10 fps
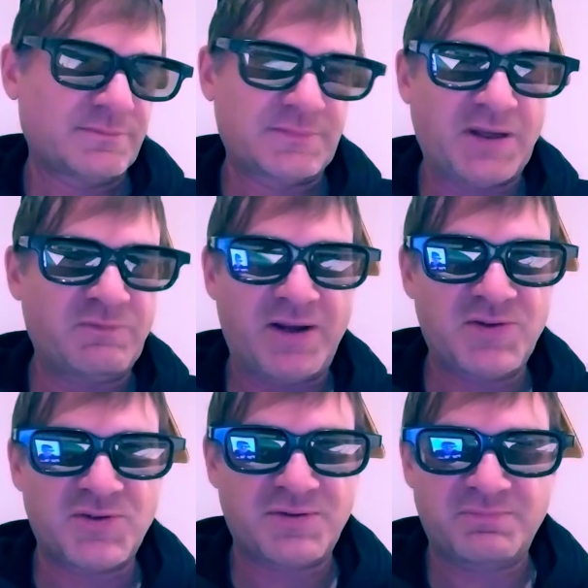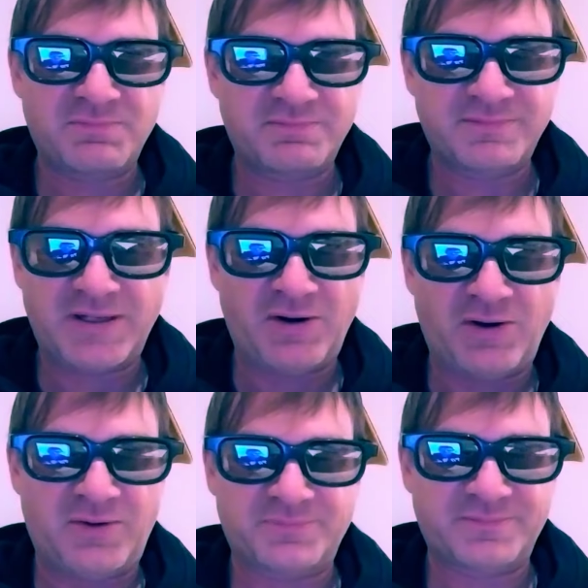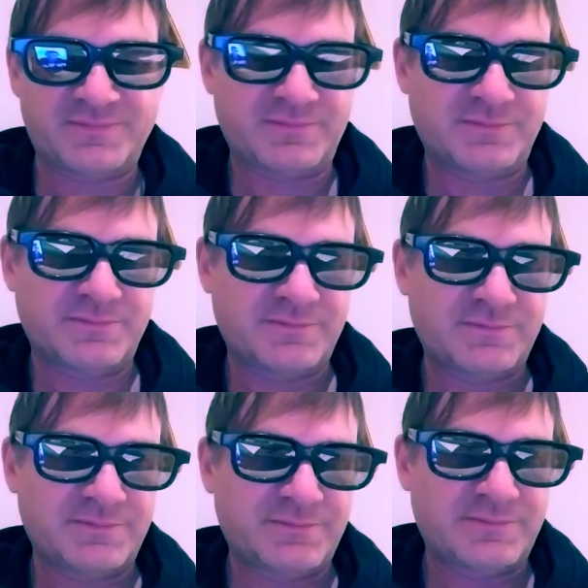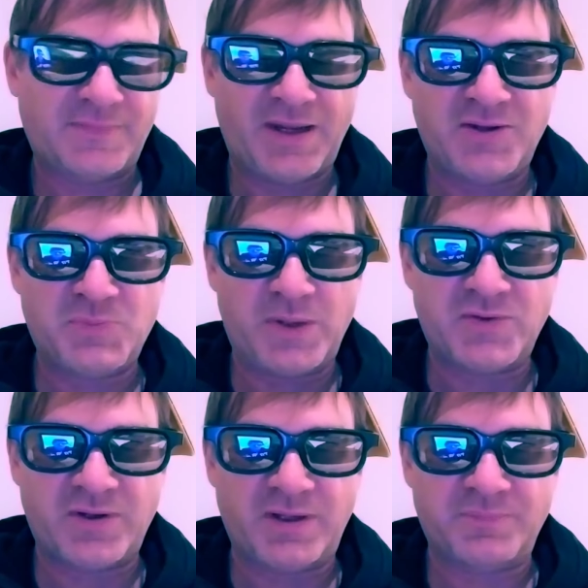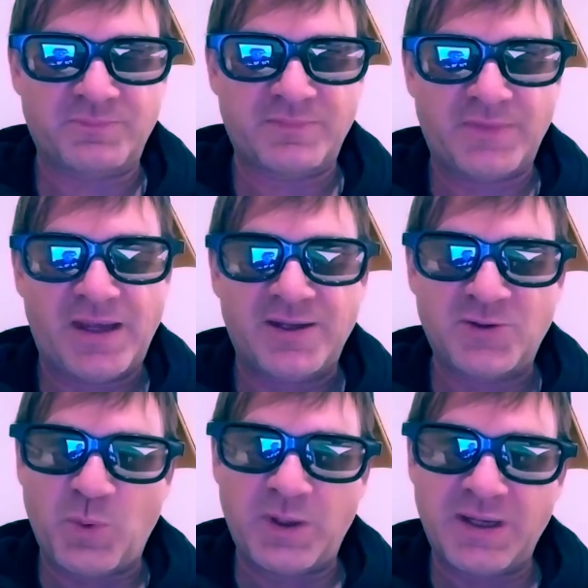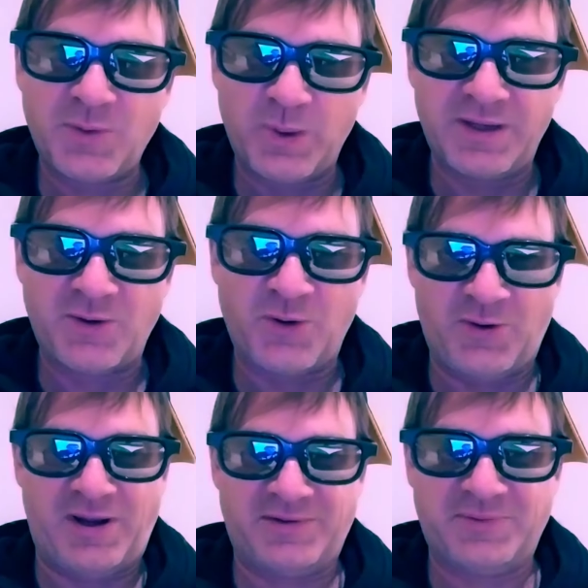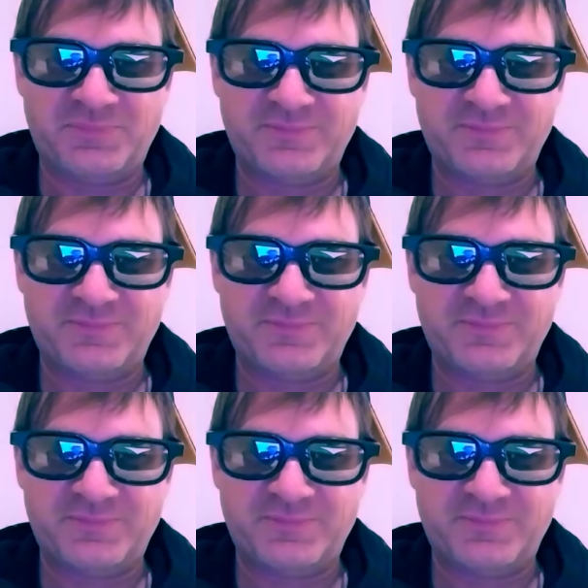advice at all. It's basically, do you want to get weed or not?